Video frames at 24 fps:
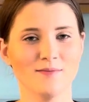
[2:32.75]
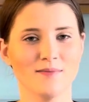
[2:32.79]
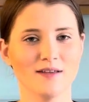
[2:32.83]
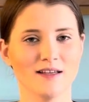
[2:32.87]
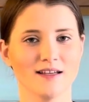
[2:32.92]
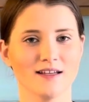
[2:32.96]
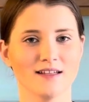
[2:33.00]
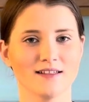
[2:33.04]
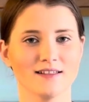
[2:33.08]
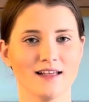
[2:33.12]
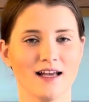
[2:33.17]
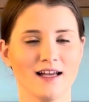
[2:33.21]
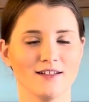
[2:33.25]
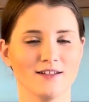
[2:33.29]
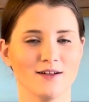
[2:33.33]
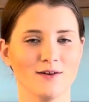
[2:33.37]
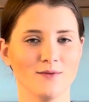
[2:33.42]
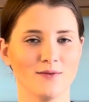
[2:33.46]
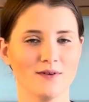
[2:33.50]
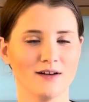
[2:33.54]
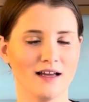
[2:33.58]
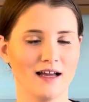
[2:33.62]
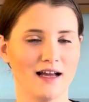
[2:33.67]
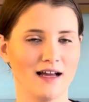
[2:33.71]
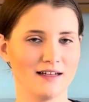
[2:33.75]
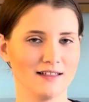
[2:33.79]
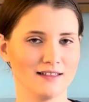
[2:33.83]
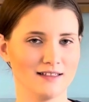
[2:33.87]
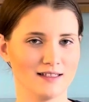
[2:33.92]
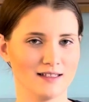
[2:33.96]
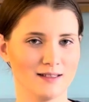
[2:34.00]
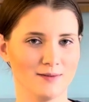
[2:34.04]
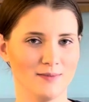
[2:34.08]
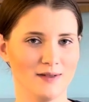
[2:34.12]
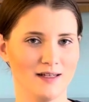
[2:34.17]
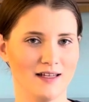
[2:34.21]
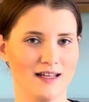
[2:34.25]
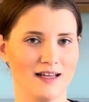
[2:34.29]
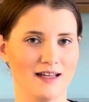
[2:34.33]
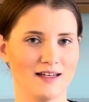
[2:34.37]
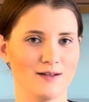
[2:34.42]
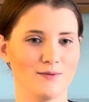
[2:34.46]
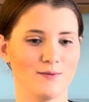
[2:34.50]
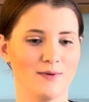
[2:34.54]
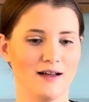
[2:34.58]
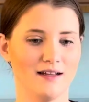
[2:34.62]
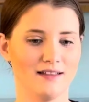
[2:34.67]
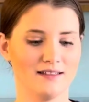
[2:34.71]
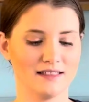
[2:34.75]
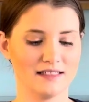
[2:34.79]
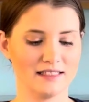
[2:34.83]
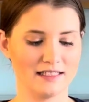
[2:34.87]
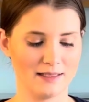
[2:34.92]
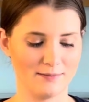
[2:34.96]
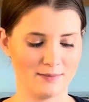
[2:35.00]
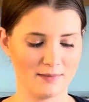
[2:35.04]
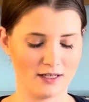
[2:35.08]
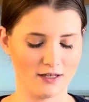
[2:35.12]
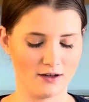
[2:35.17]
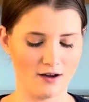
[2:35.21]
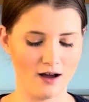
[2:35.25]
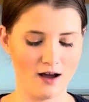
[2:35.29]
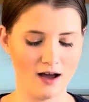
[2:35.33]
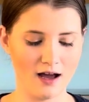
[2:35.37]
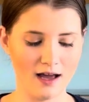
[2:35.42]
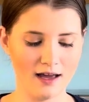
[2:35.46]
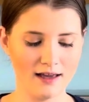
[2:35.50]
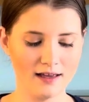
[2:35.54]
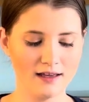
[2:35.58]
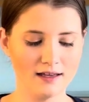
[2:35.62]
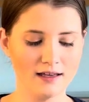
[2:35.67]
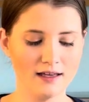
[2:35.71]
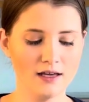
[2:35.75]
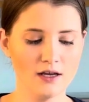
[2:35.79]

because I don't want to add it to the banana while it's steaming hot.